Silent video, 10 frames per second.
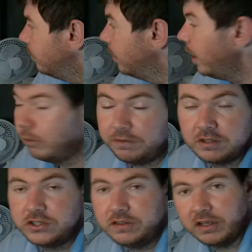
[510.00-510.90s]
Now with
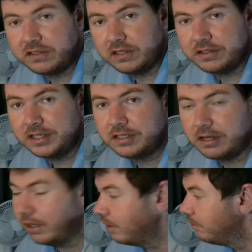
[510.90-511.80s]
the GTX 1060,
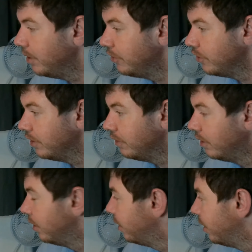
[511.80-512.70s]
like I've mentioned,
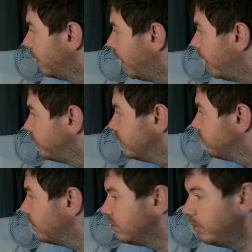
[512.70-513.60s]
it
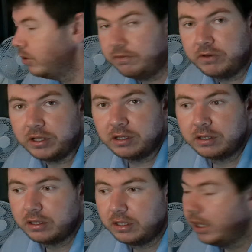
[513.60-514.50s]
just runs beautifully.
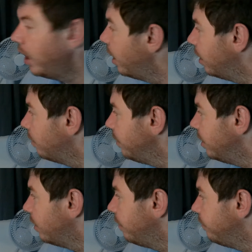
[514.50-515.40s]
And I
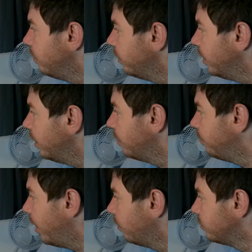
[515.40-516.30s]
mean, if you're looking
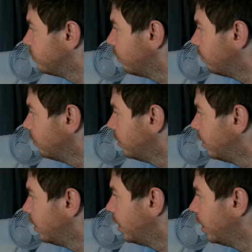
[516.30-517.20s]
at power draw,
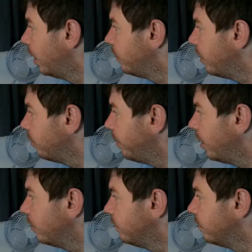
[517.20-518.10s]
they're
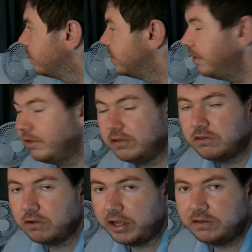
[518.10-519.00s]
about 70
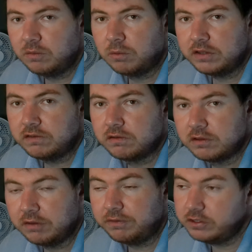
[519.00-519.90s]
to 80 watts
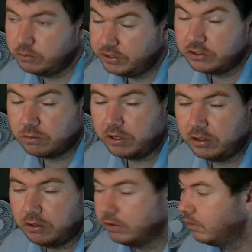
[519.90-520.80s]
difference, which is quite
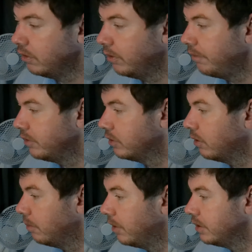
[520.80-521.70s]
a lot on a graphics
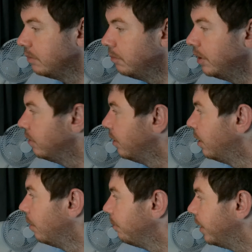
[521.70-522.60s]
card, I must admit.
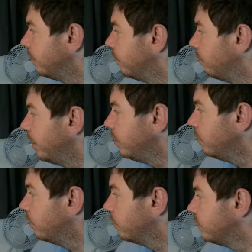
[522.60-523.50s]
But when
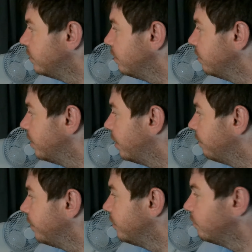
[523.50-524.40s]
you consider that
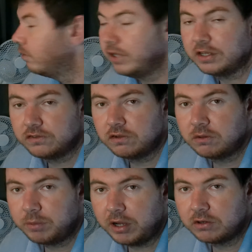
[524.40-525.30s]
I've installed the
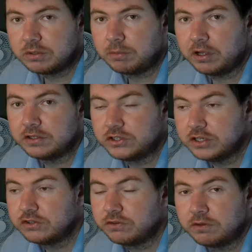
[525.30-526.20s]
external power supply
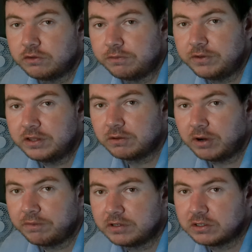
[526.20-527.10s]
just to feed the
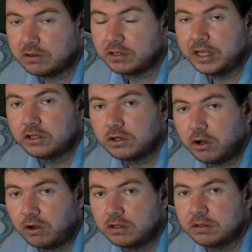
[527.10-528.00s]
graphics card, it
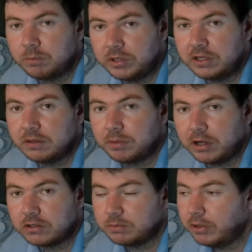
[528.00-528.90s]
can't be the
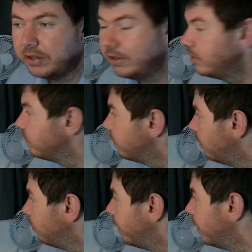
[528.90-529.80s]
power supply. There's
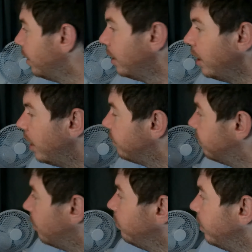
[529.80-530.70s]
no way. It's
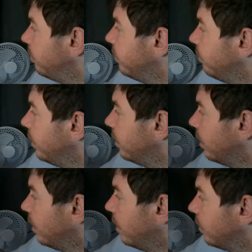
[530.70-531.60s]
somewhere between
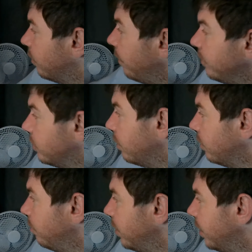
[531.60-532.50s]
the graphics card
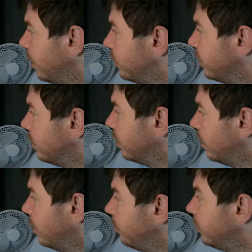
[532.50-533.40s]
communication,
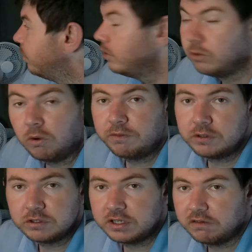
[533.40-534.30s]
between your north
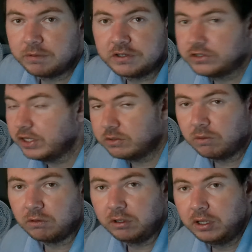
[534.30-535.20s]
and your south bridge. That's
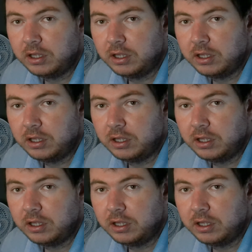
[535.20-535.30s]
all.